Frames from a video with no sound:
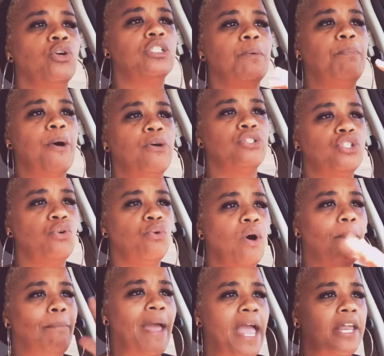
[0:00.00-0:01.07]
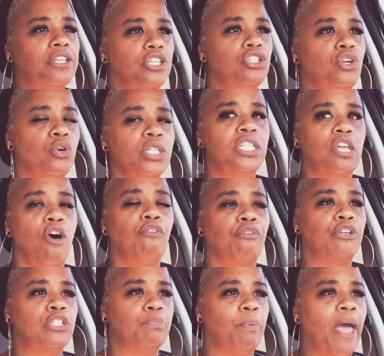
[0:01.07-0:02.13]
supposed to abandon your
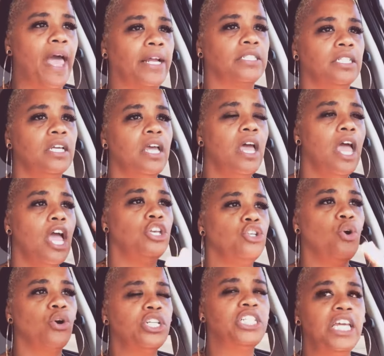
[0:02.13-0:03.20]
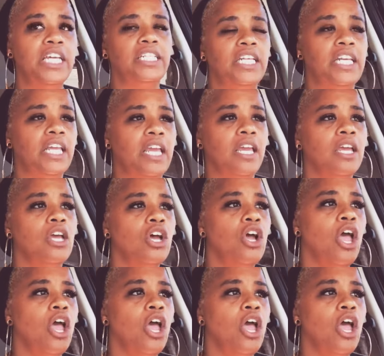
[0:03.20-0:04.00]
self-respect and your dignity